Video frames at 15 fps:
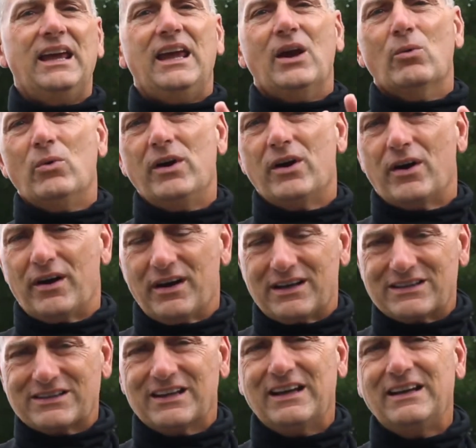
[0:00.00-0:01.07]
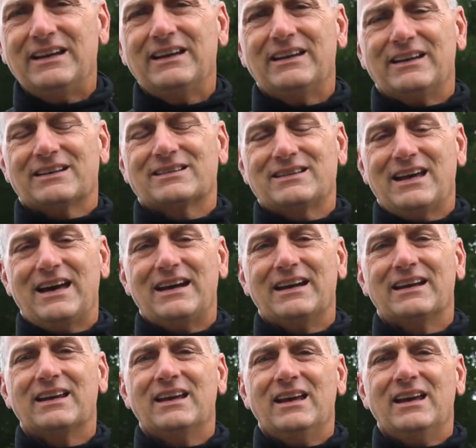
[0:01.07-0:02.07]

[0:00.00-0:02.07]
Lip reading: And we are excited and ecstatic